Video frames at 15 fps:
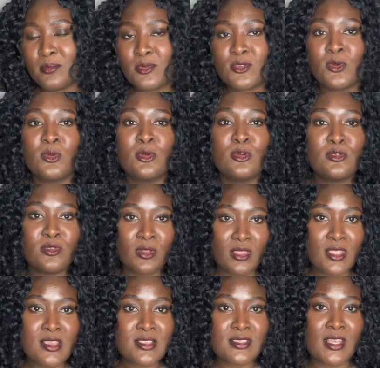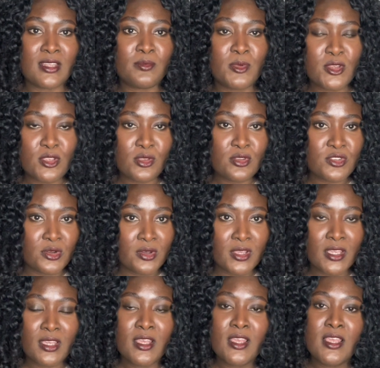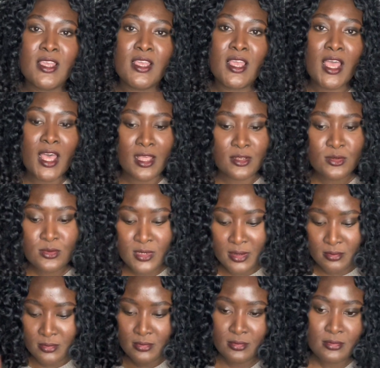So look for things that bring you joy and do them,